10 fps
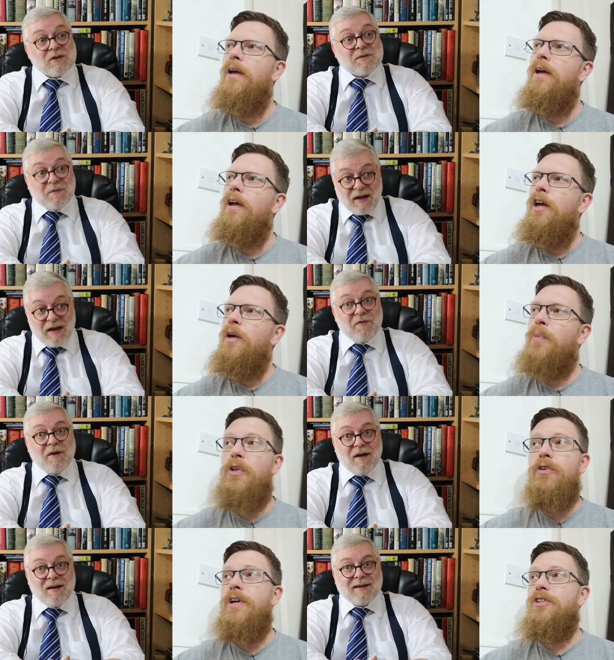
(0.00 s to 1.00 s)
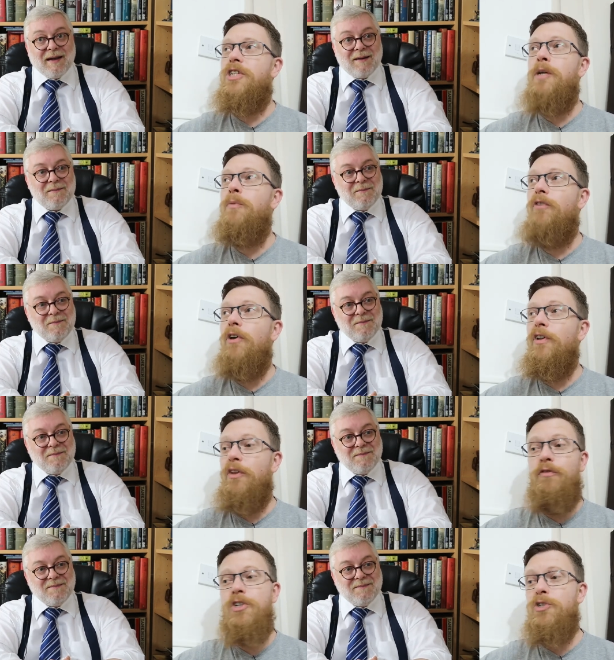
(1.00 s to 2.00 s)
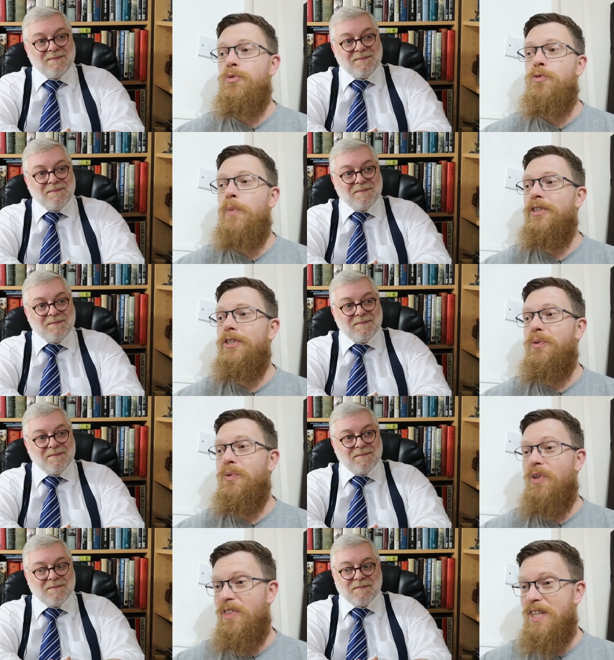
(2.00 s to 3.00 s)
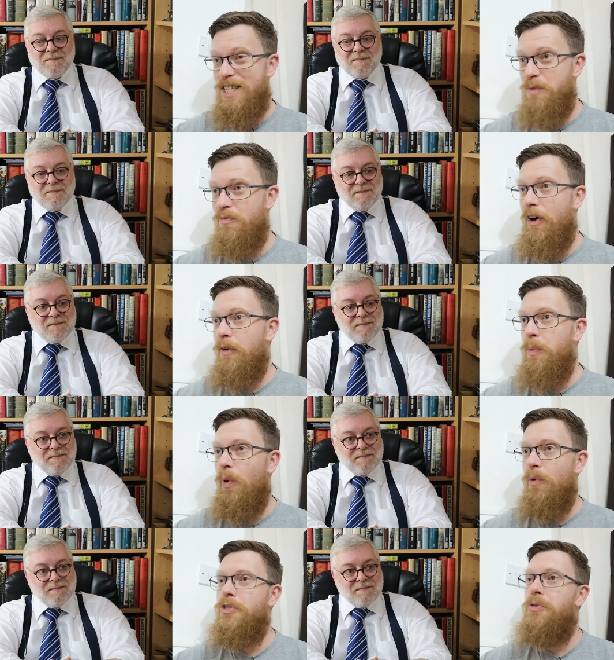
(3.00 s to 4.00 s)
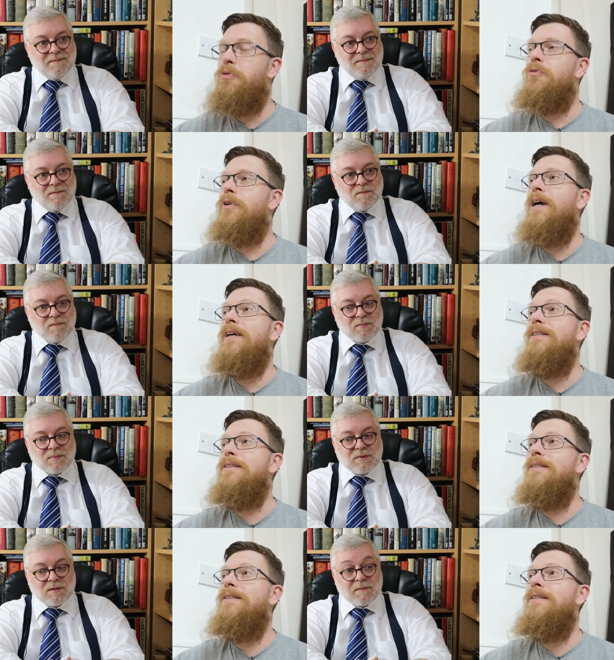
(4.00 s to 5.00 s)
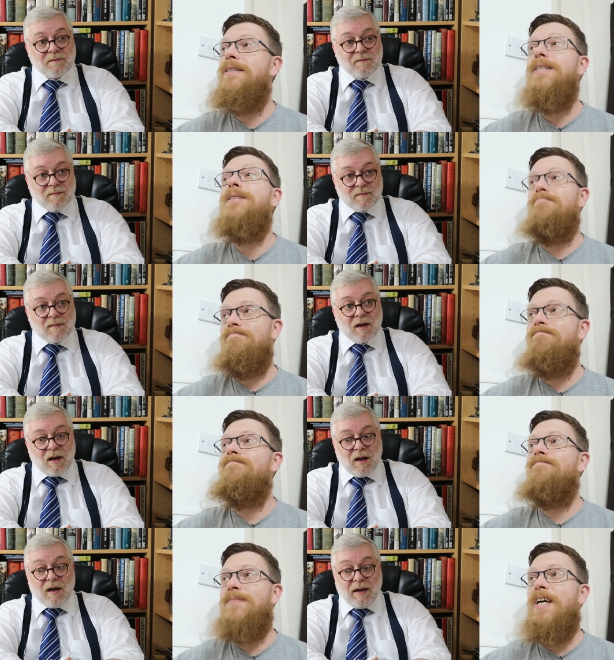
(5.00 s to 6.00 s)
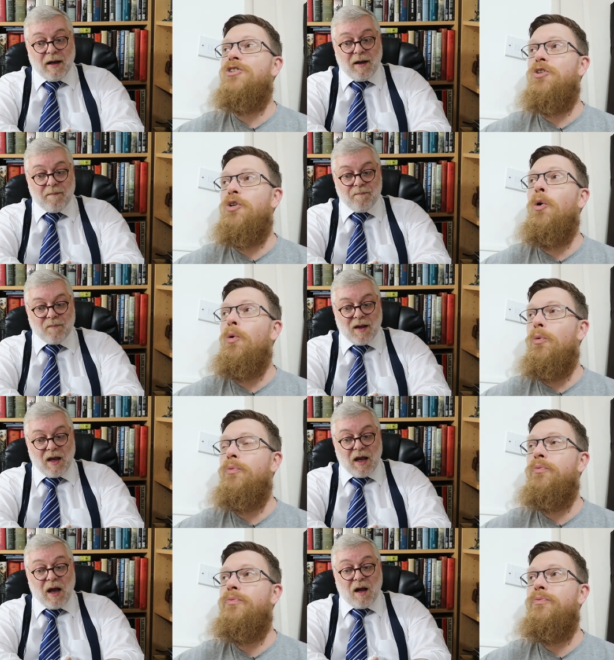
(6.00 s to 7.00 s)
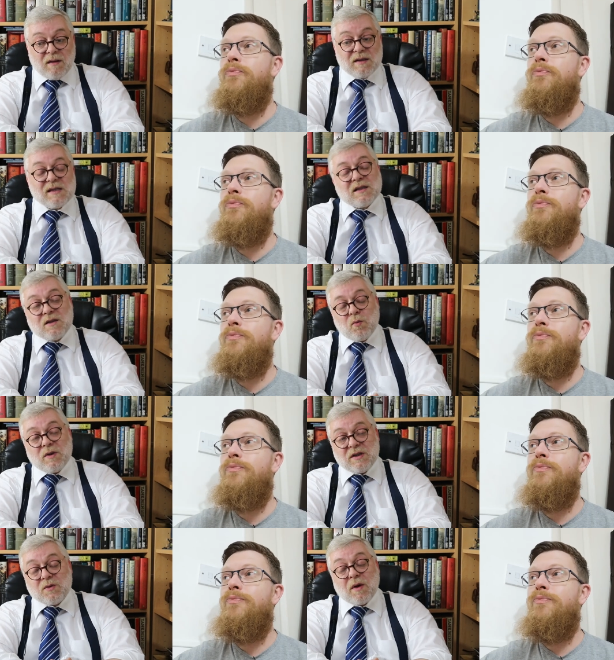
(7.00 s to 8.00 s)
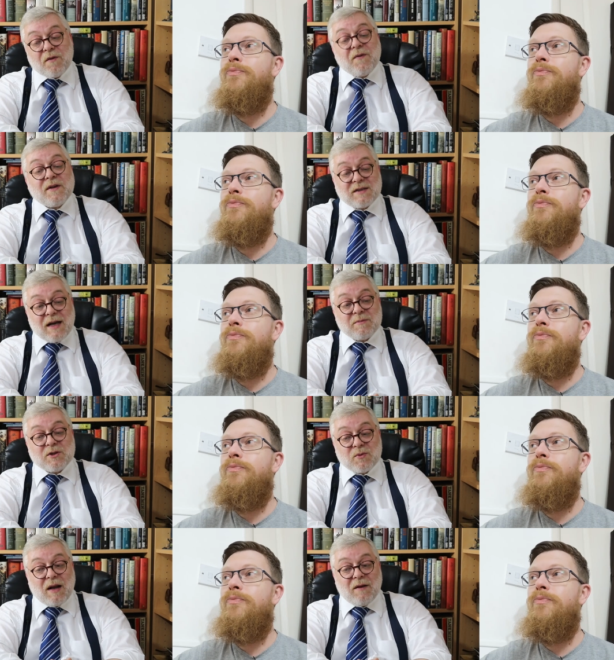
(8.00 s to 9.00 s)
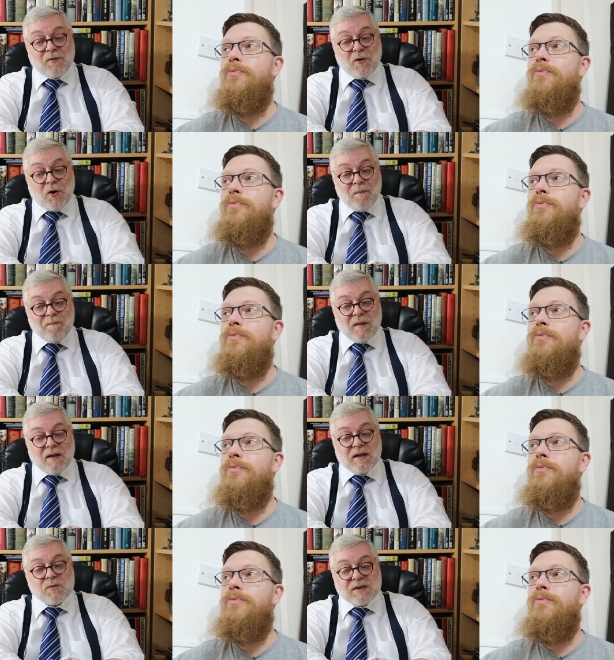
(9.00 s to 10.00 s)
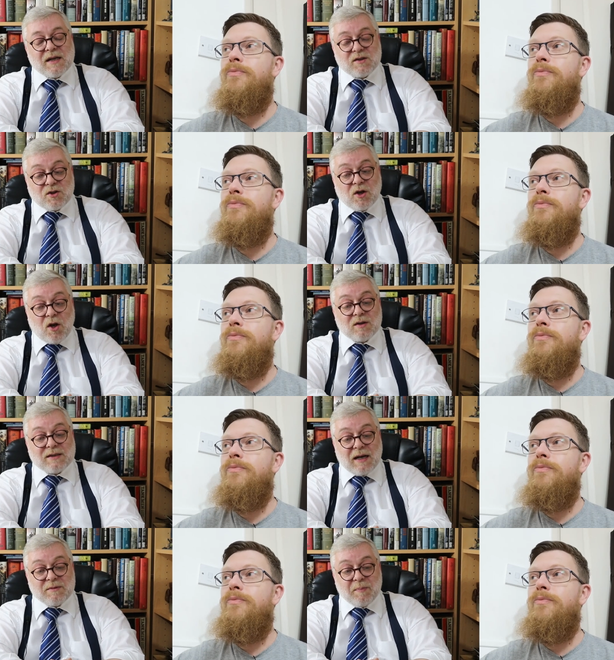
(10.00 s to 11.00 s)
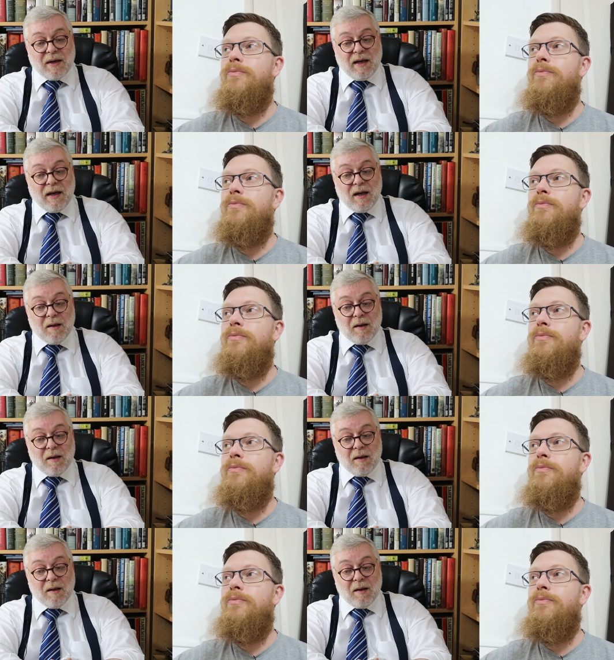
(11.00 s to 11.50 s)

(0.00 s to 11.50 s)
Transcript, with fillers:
Speaker 1: you some flavour. But the grand scheme of it and the visual spectacle that this very box could create, yeah.
Speaker 2: that's cool this is the, this is one of the first times as well I've thought this would take such a long time to pay